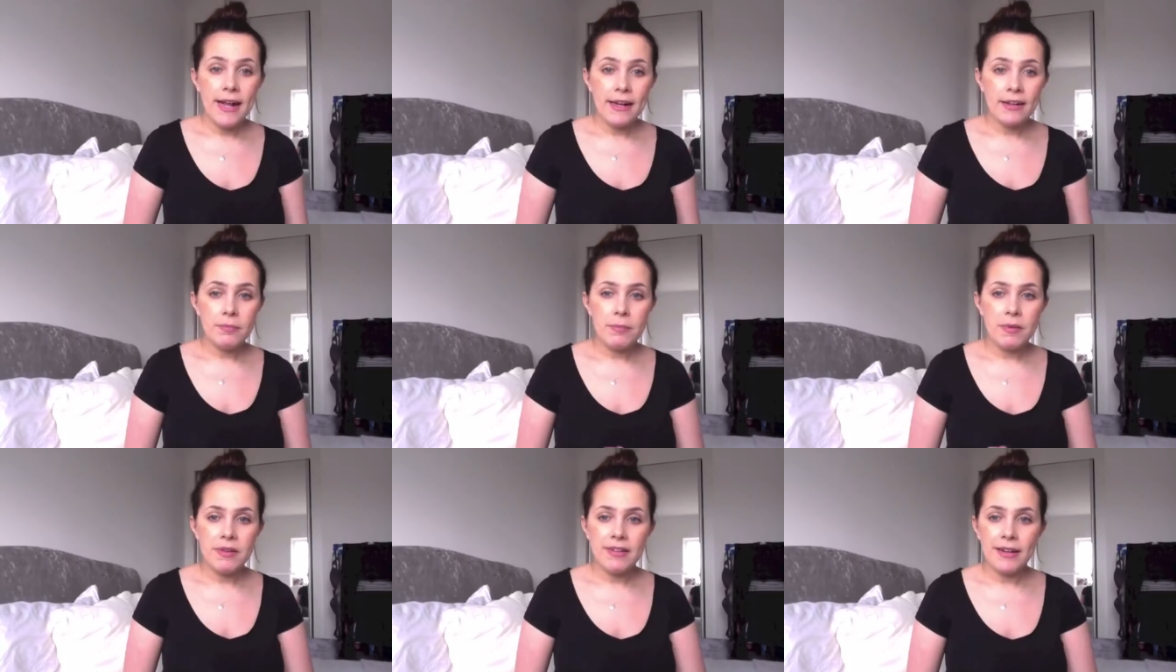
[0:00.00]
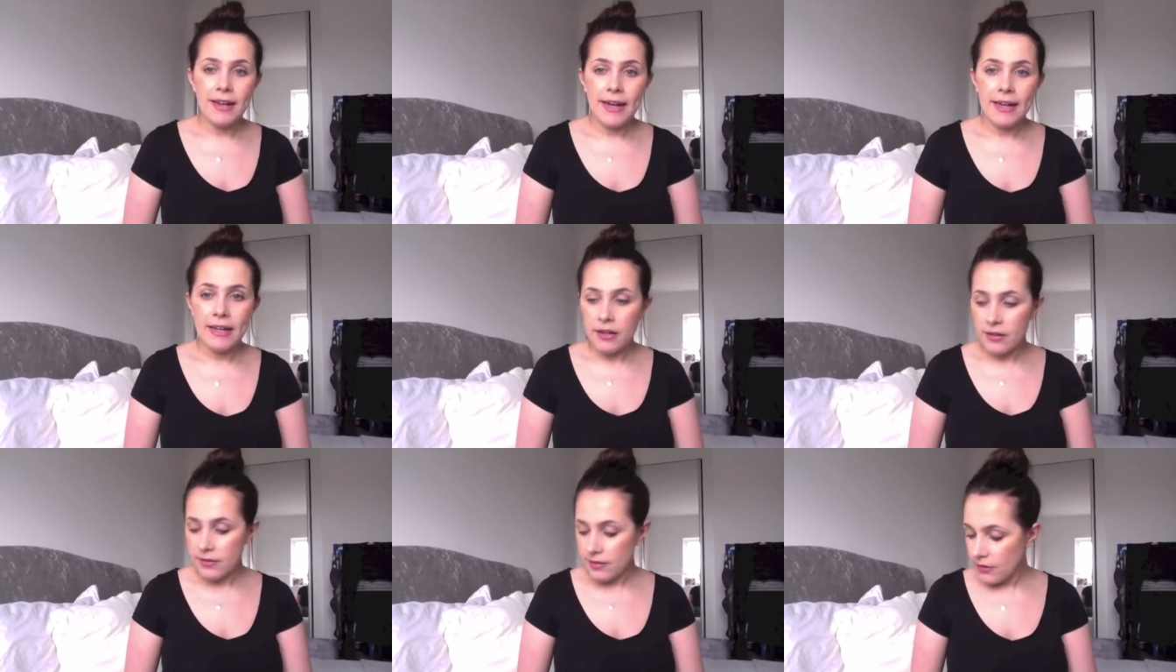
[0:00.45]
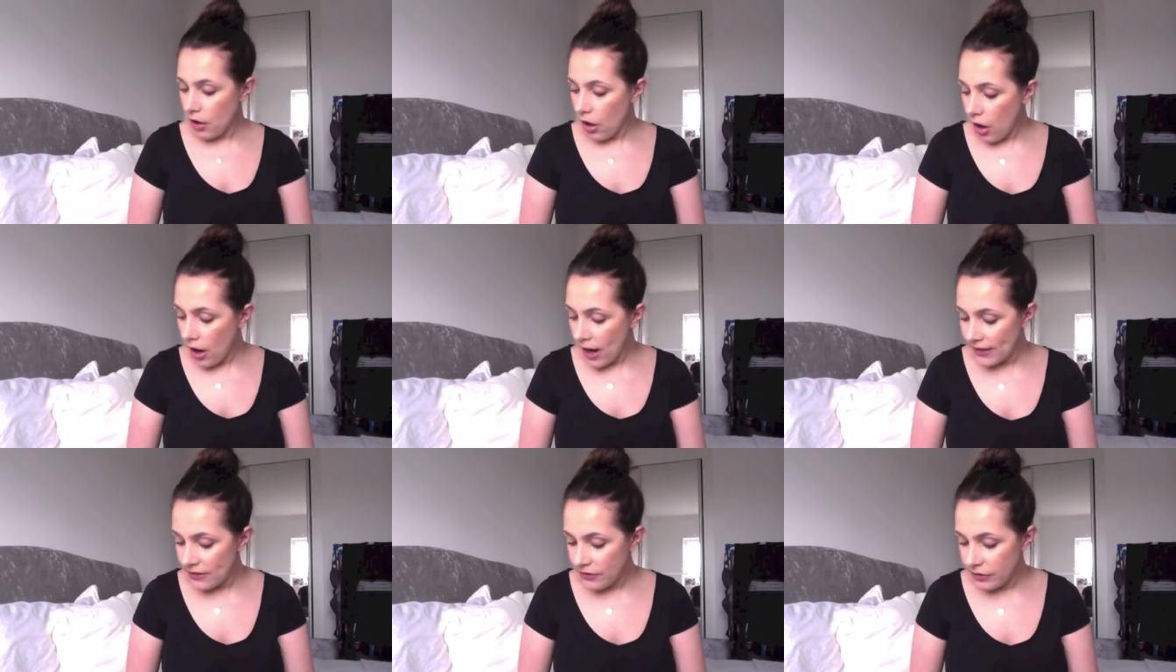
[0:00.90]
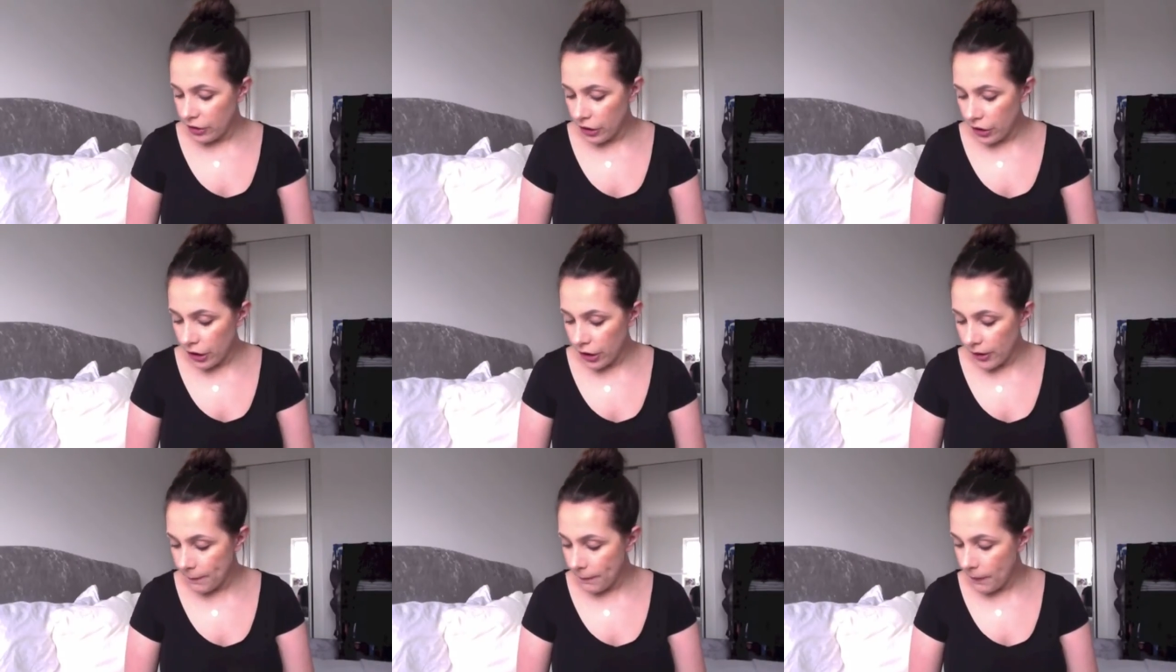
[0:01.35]
Next miscellaneous
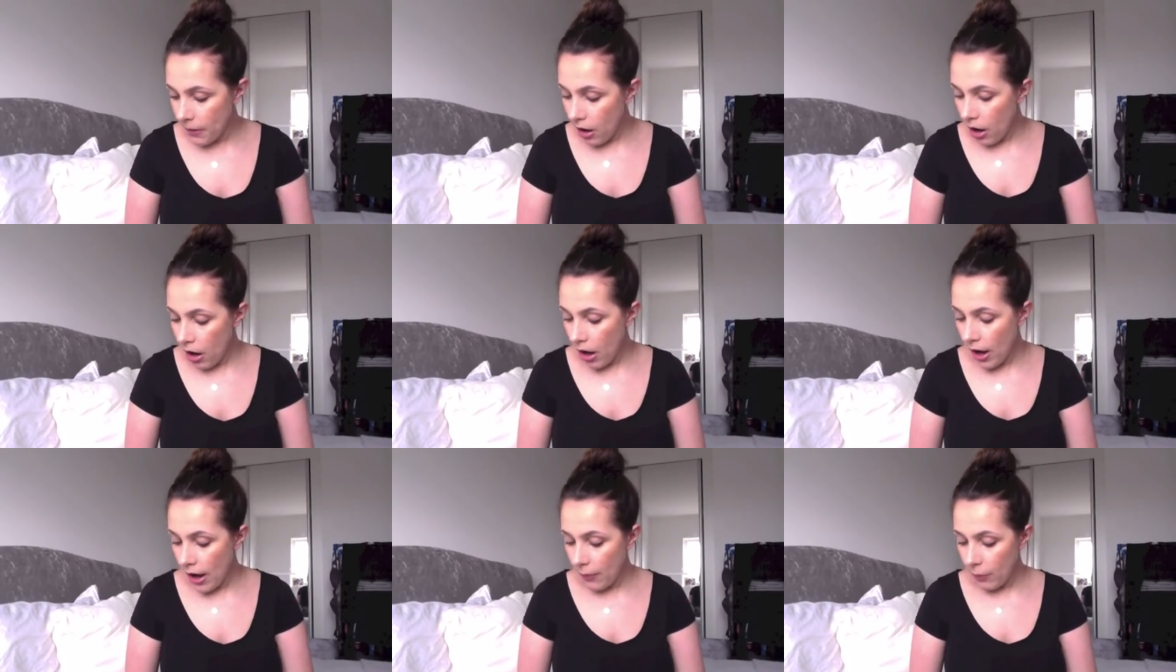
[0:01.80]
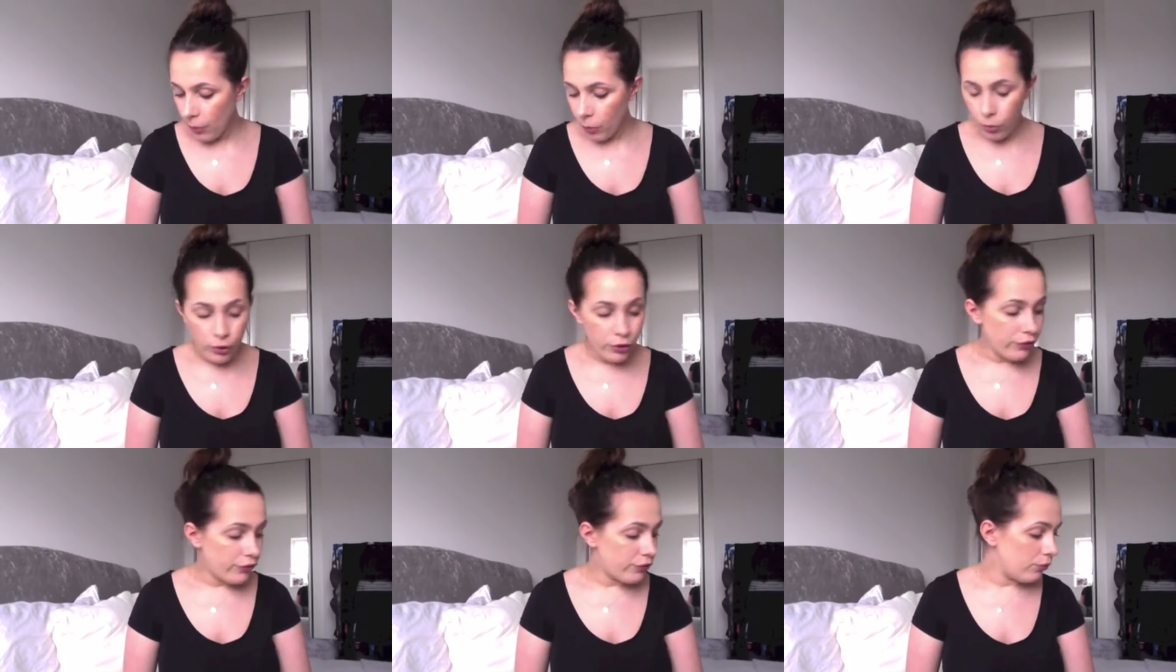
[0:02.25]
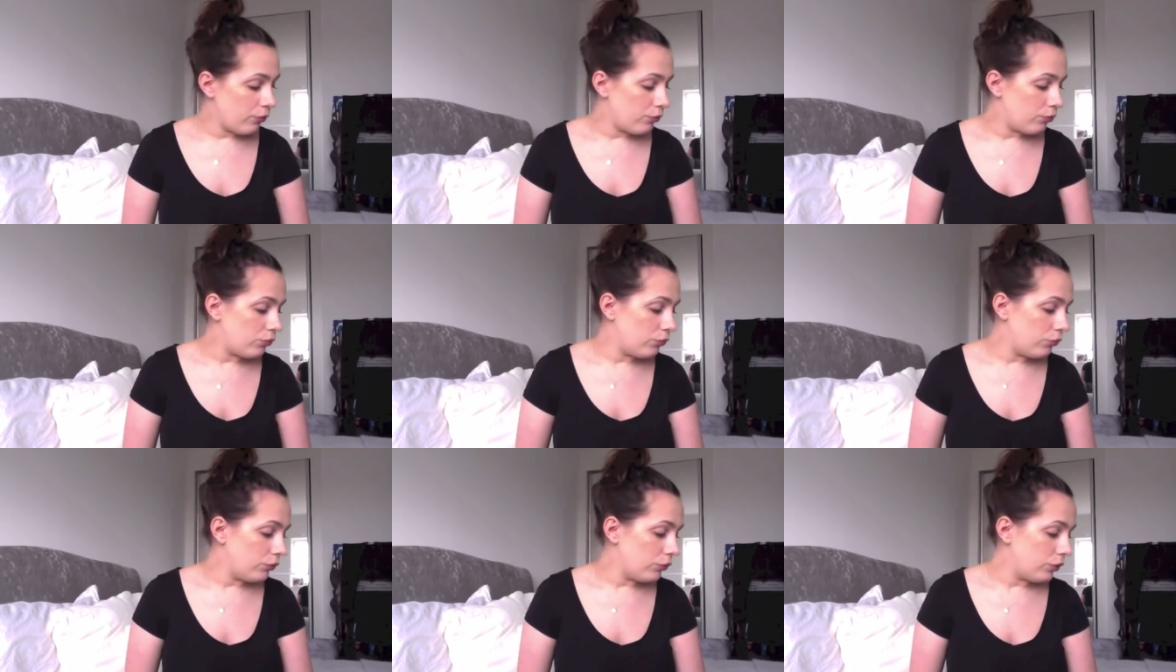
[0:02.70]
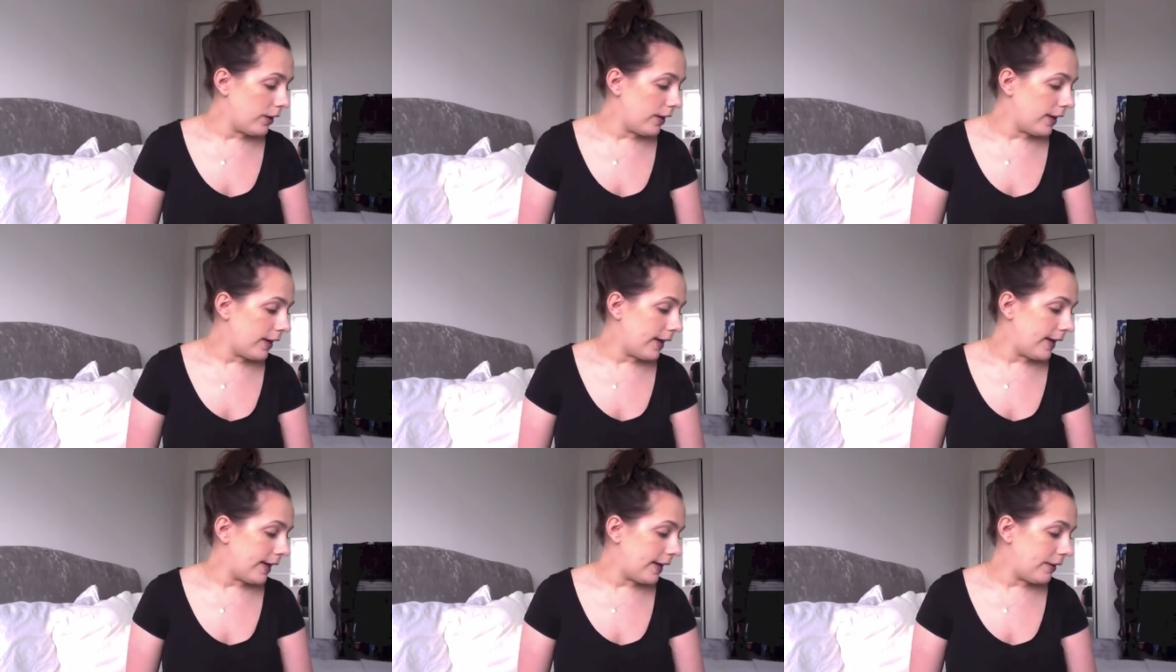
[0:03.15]
item I would
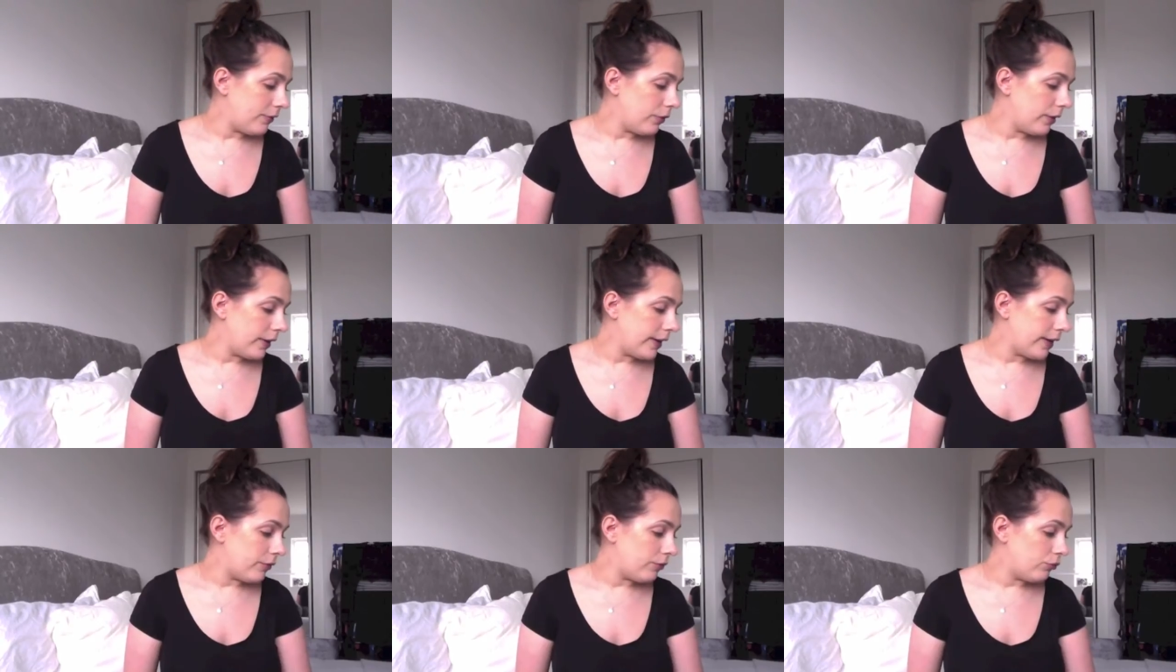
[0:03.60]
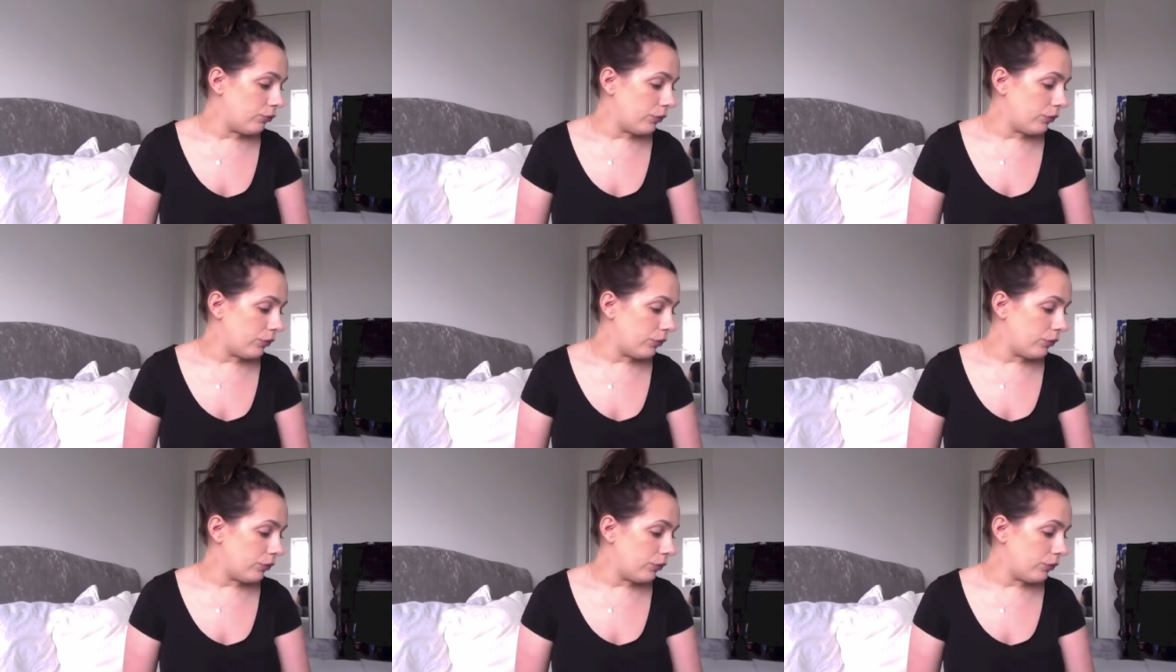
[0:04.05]
really, really,